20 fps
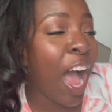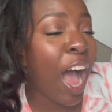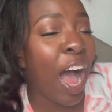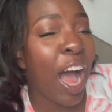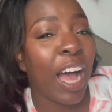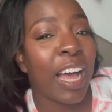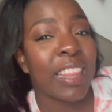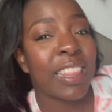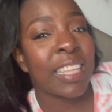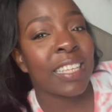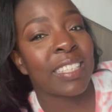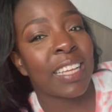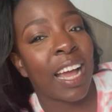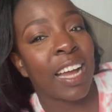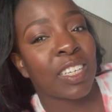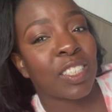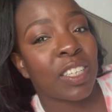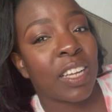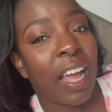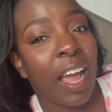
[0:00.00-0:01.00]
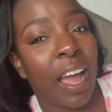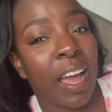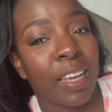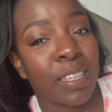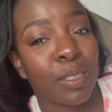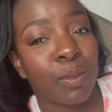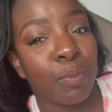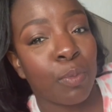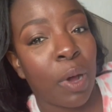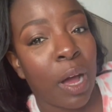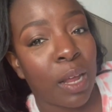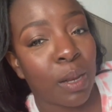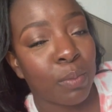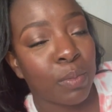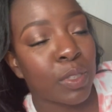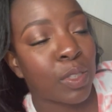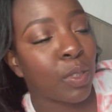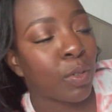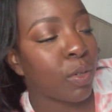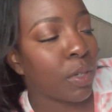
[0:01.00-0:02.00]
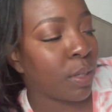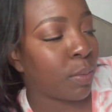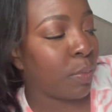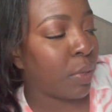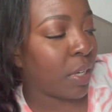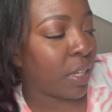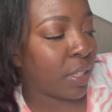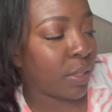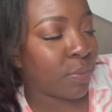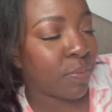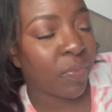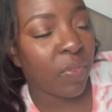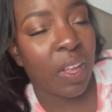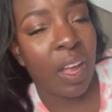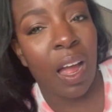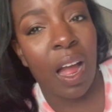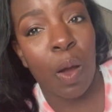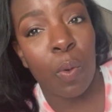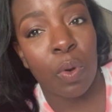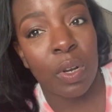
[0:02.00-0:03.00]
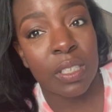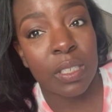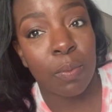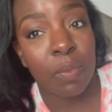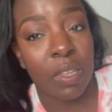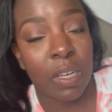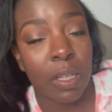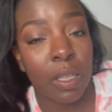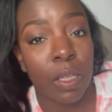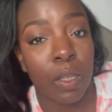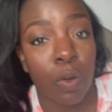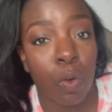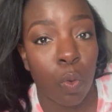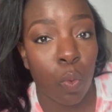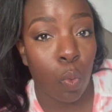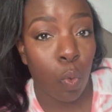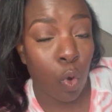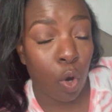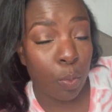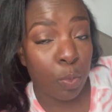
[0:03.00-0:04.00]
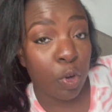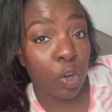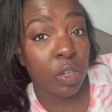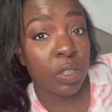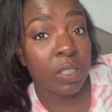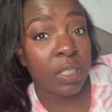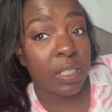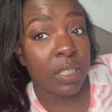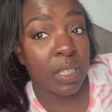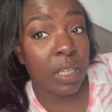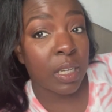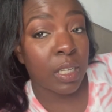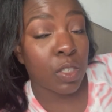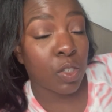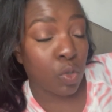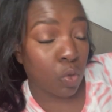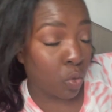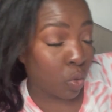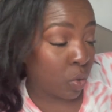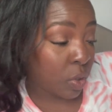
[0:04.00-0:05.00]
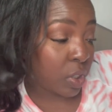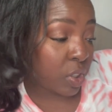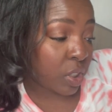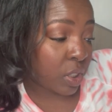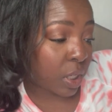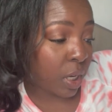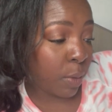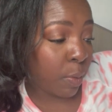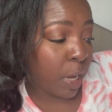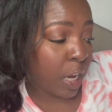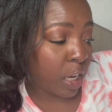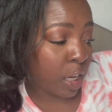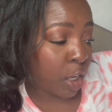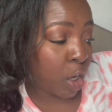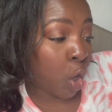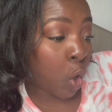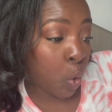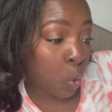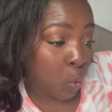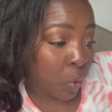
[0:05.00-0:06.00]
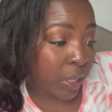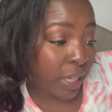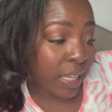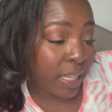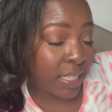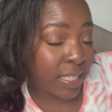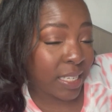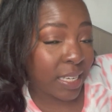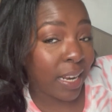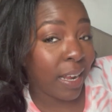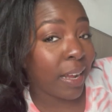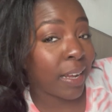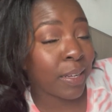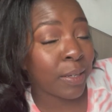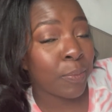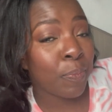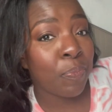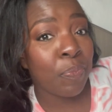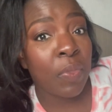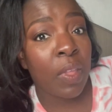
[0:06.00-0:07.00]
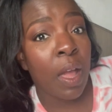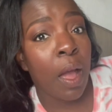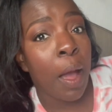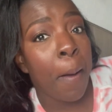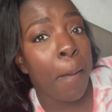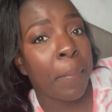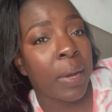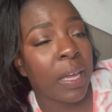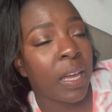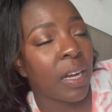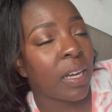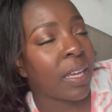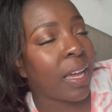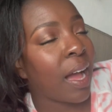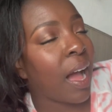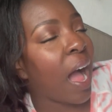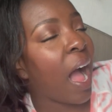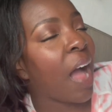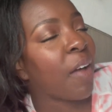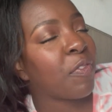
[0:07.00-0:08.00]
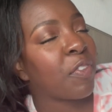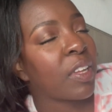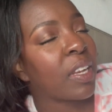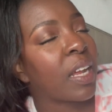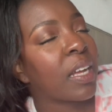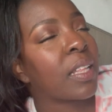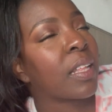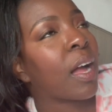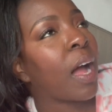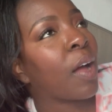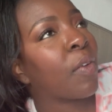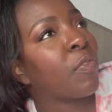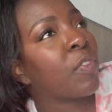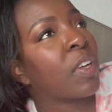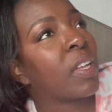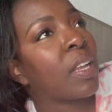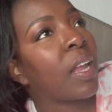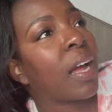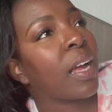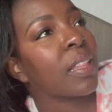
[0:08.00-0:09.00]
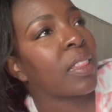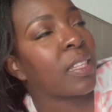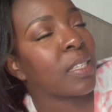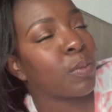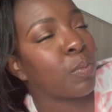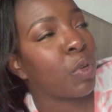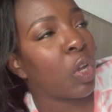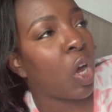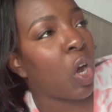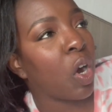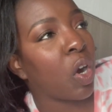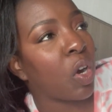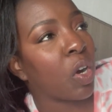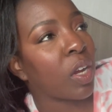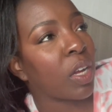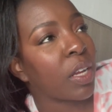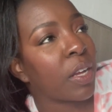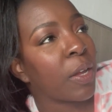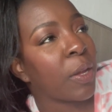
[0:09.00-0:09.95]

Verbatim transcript: Uh, this actually has bottoms to it, but I wanted something a little warmer since it is cool and should back cold again today. But yeah, yeah, I feel like I feel like this vlog